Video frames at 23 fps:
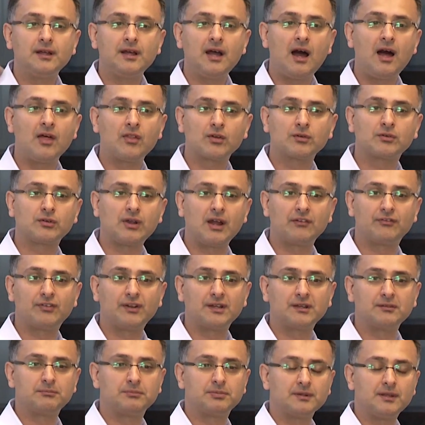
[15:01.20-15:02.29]
other
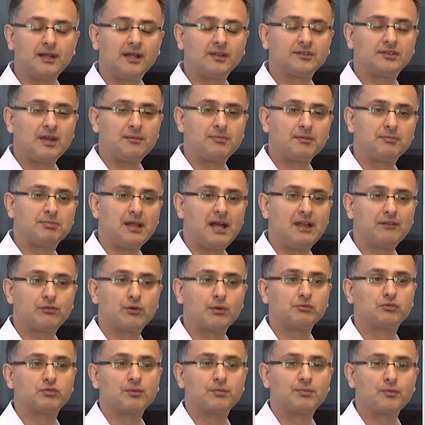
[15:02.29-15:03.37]
crowdfunding type of
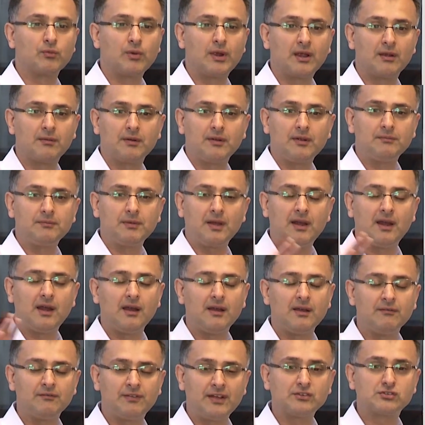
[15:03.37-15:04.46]
platforms where
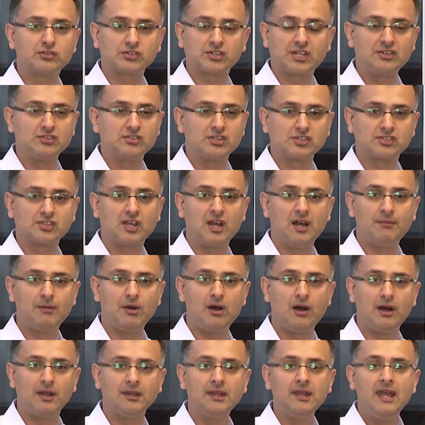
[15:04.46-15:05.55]
ventures can just come
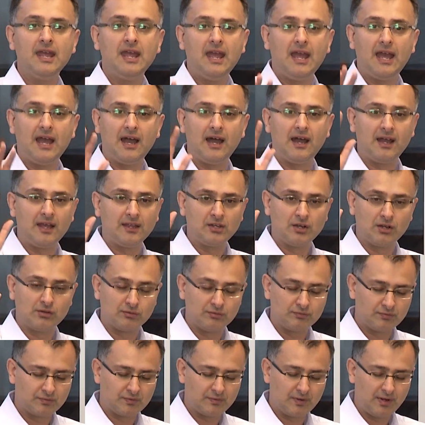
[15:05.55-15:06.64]
on,
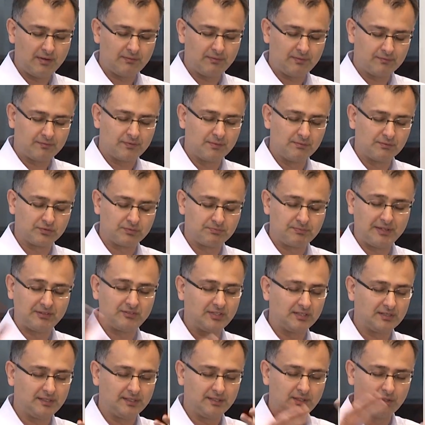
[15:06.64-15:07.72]
from
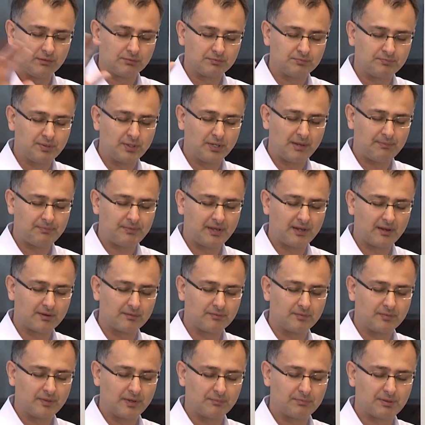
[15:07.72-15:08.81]
basically, put up
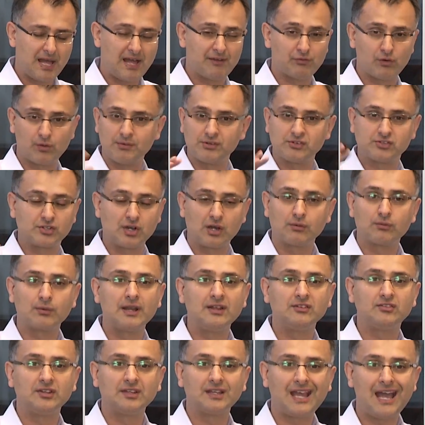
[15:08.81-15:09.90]
their platform and start
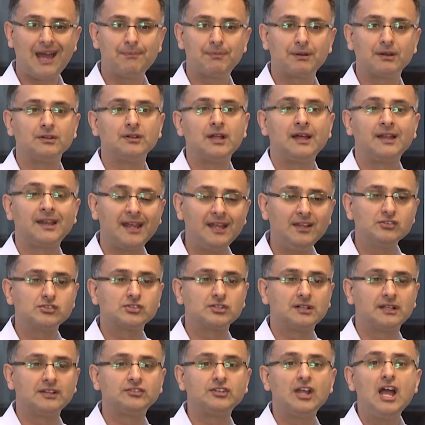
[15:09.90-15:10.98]
raising capital. At
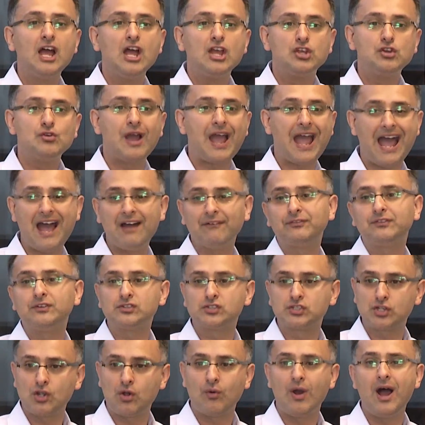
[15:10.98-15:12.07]
AngelList, you have to
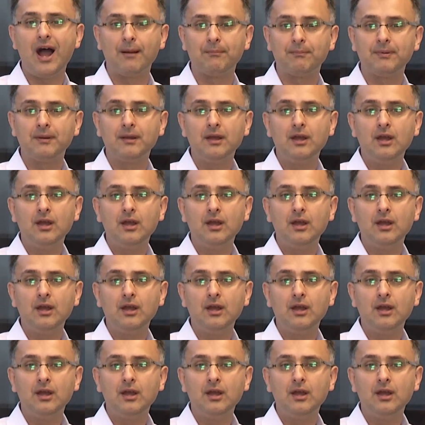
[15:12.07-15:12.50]
show up